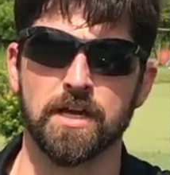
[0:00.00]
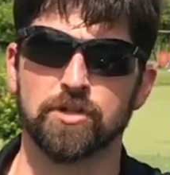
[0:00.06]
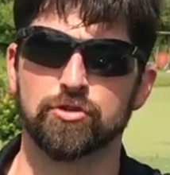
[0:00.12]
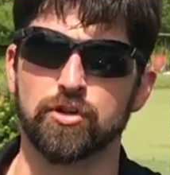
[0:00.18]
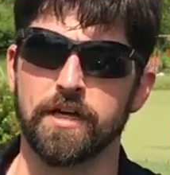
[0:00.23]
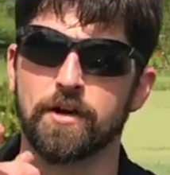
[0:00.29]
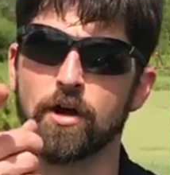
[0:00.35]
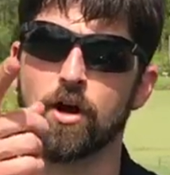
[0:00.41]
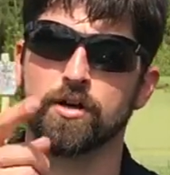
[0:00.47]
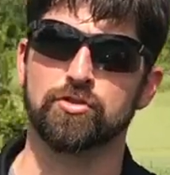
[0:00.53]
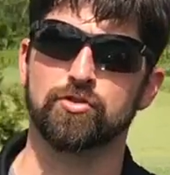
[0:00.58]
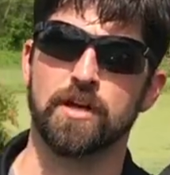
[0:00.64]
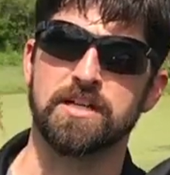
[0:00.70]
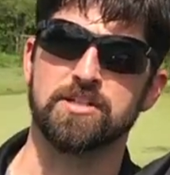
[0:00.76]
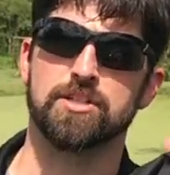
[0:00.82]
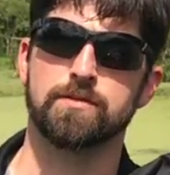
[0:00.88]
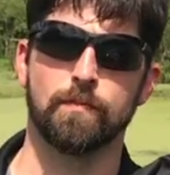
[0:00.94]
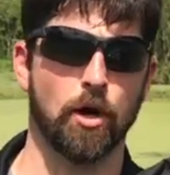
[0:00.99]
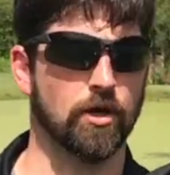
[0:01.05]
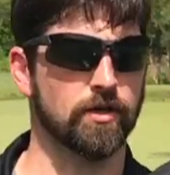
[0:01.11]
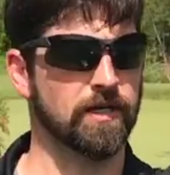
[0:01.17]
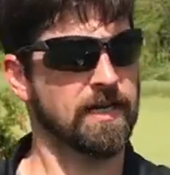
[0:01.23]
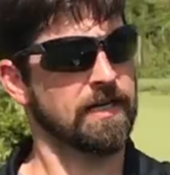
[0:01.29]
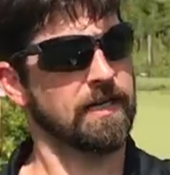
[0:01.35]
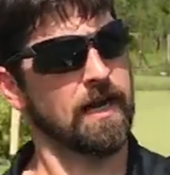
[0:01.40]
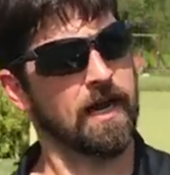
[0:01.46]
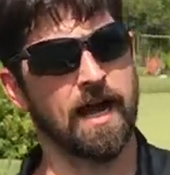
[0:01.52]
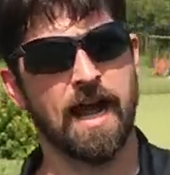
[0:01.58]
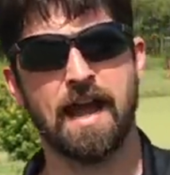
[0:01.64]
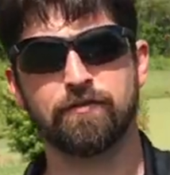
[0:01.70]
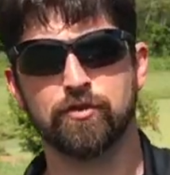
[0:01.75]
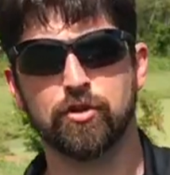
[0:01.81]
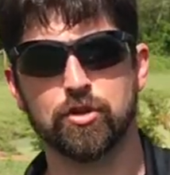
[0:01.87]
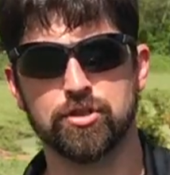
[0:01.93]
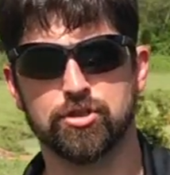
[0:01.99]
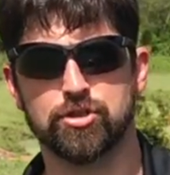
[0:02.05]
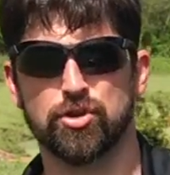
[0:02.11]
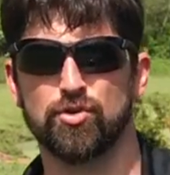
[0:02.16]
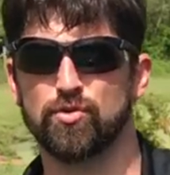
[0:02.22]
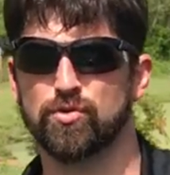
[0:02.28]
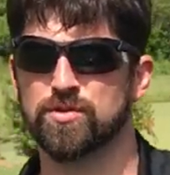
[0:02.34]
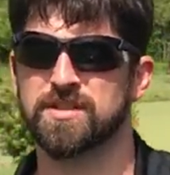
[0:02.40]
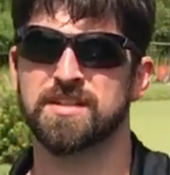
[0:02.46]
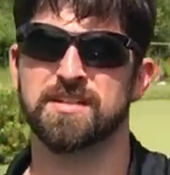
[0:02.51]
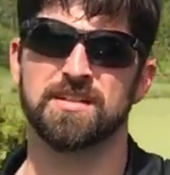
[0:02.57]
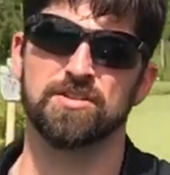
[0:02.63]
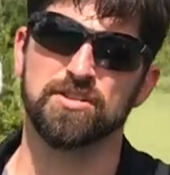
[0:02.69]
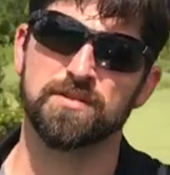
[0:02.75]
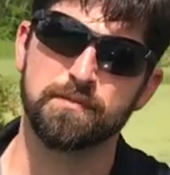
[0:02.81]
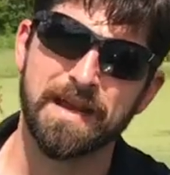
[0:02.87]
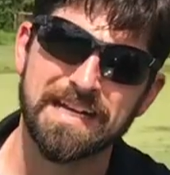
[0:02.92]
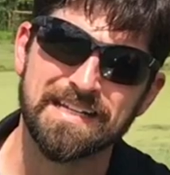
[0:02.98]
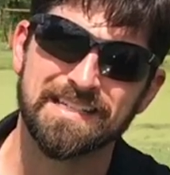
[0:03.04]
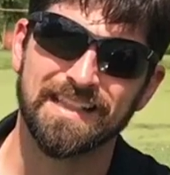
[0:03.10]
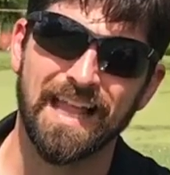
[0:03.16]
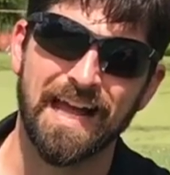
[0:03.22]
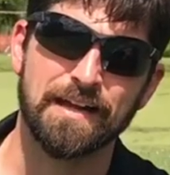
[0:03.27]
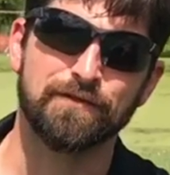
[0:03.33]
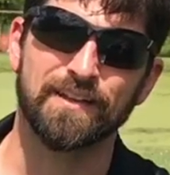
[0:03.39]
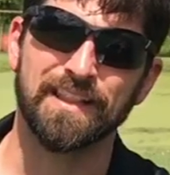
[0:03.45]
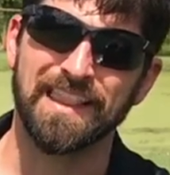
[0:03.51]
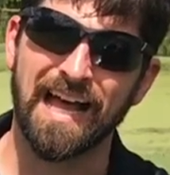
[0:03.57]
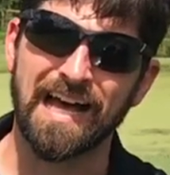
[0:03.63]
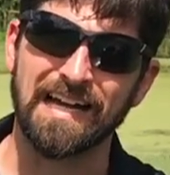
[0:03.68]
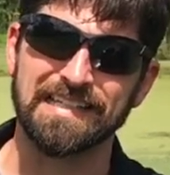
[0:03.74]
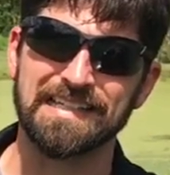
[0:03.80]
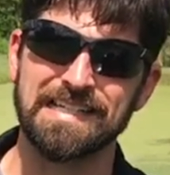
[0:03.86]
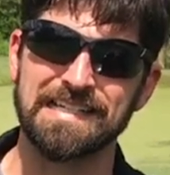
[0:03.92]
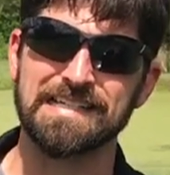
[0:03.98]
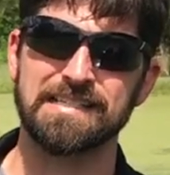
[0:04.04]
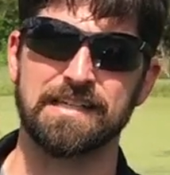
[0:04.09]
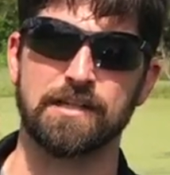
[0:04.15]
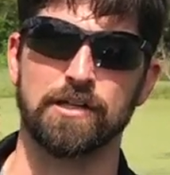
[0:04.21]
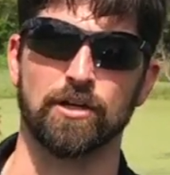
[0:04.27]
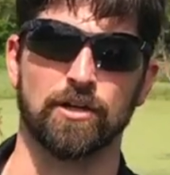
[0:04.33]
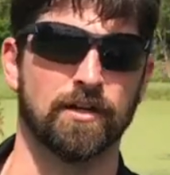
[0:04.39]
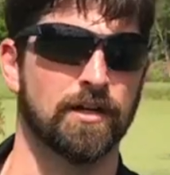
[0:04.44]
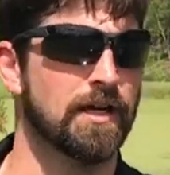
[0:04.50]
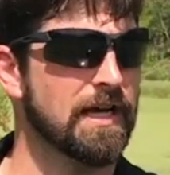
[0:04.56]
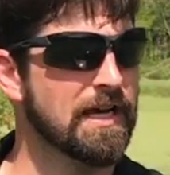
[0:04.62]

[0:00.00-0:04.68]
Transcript: Train hard, train smart, and uh, have good tools because it just makes life a lot easier